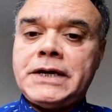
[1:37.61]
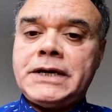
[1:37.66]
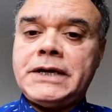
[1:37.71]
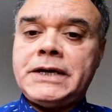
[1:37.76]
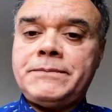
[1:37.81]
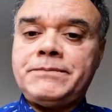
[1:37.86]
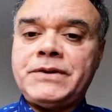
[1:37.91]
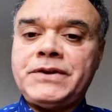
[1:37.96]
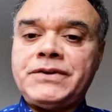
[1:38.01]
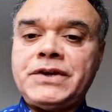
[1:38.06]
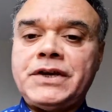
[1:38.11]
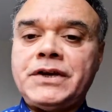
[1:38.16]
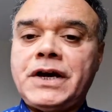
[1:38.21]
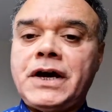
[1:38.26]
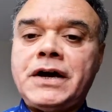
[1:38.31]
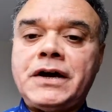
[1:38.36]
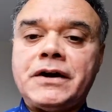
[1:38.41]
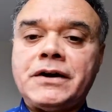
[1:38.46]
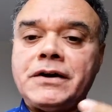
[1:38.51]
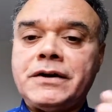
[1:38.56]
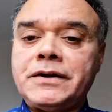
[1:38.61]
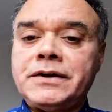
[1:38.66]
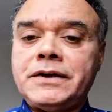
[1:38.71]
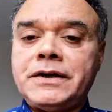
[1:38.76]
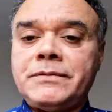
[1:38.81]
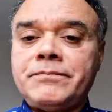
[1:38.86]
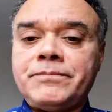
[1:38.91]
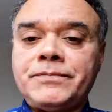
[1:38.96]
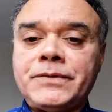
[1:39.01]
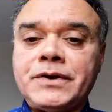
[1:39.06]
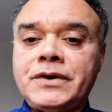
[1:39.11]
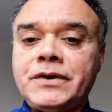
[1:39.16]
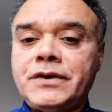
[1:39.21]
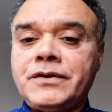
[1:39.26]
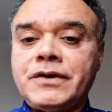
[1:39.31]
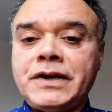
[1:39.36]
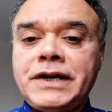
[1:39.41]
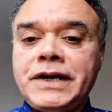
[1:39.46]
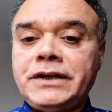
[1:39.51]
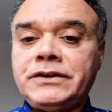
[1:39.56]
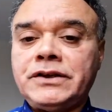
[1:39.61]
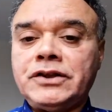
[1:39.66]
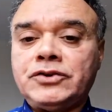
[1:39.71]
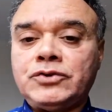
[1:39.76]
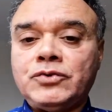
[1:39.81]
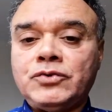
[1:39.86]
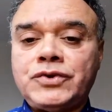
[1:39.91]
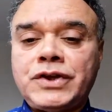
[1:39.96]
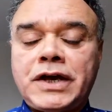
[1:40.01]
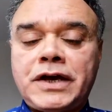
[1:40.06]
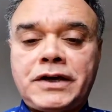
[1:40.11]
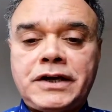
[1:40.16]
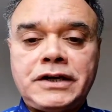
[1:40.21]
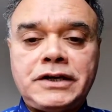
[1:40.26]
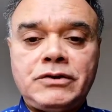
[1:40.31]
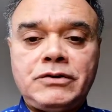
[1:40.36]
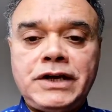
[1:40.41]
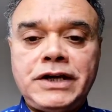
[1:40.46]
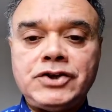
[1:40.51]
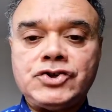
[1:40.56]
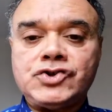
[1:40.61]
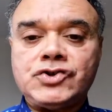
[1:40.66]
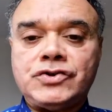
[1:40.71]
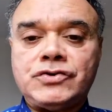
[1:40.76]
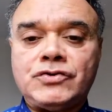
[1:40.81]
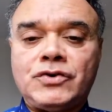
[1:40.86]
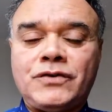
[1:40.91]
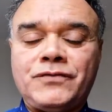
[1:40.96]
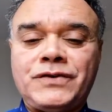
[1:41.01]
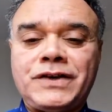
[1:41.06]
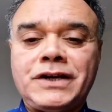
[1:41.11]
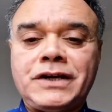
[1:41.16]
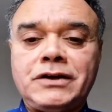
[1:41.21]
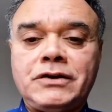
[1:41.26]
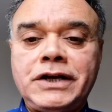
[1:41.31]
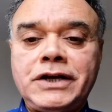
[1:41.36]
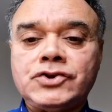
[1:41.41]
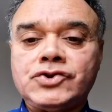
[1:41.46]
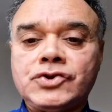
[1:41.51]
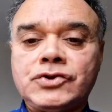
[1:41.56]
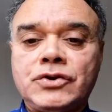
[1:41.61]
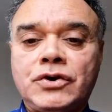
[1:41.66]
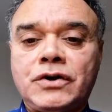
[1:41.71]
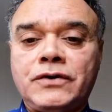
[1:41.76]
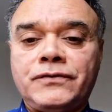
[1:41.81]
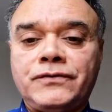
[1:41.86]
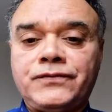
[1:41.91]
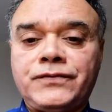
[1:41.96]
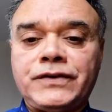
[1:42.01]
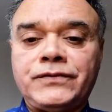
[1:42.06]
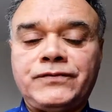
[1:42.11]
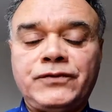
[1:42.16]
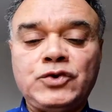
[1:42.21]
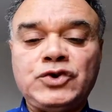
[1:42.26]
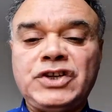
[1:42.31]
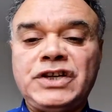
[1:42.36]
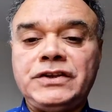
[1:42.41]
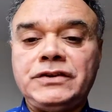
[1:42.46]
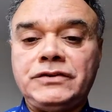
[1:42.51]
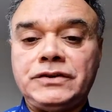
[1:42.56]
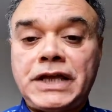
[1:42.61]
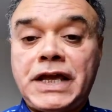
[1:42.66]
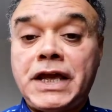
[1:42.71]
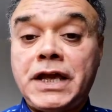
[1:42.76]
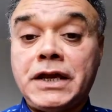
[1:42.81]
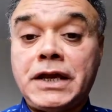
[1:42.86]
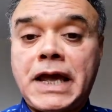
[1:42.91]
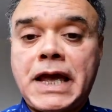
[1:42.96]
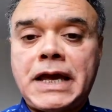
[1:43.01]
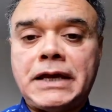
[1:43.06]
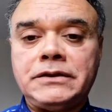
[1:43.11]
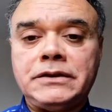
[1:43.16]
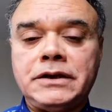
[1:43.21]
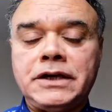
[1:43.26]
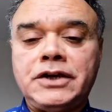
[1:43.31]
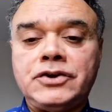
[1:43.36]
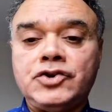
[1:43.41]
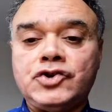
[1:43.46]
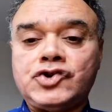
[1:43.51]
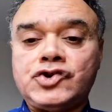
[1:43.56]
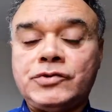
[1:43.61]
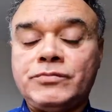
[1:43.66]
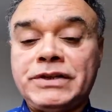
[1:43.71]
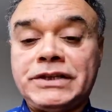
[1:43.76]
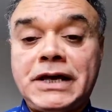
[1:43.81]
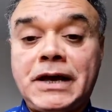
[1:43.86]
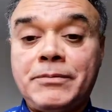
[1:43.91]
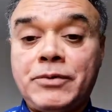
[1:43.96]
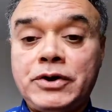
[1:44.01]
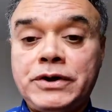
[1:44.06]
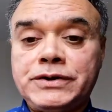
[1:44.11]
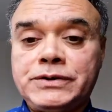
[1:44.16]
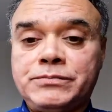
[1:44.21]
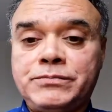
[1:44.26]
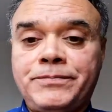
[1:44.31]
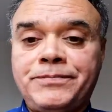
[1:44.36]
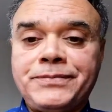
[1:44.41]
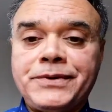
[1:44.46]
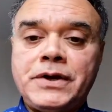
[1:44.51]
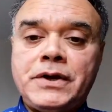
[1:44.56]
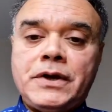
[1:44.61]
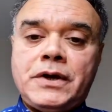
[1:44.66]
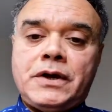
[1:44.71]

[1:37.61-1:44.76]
They are related to the regulation of food intake and energy metabolism